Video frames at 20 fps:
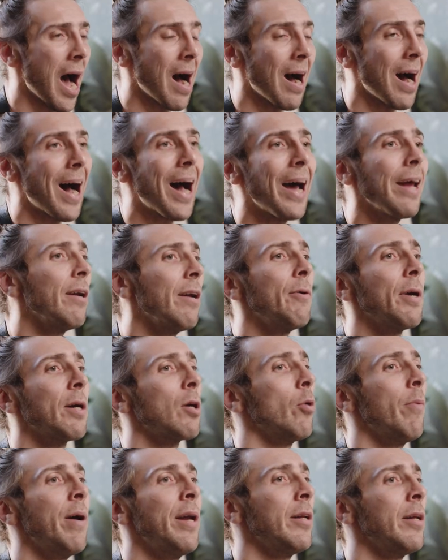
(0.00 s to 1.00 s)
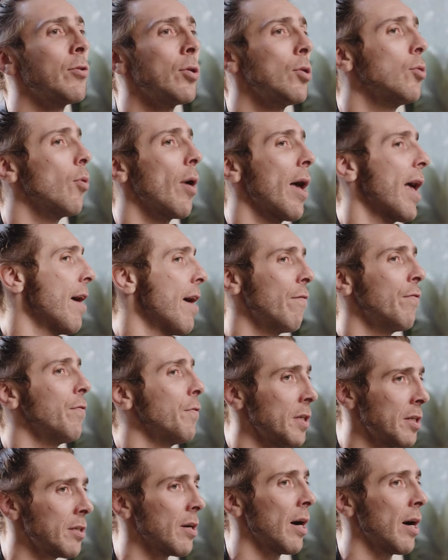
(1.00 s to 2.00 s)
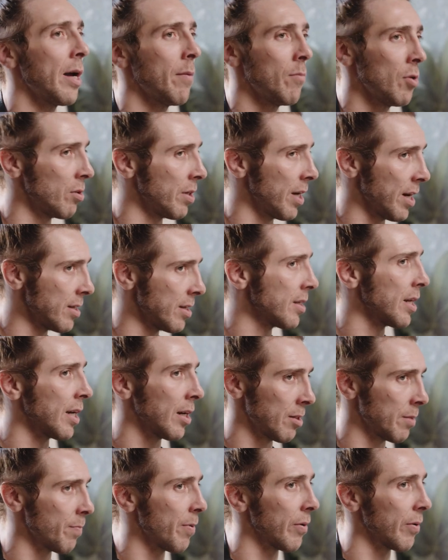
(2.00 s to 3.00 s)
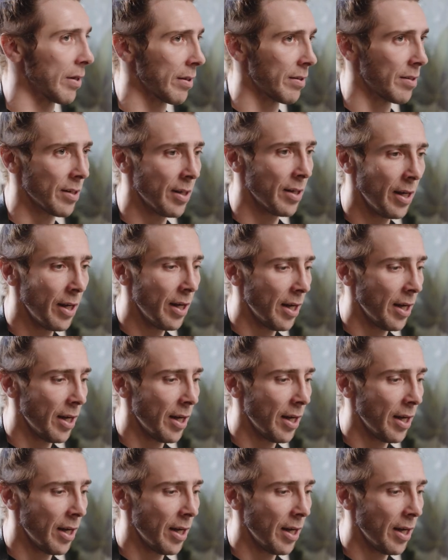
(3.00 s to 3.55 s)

I highly recommend it to do every time you're tasting spirits.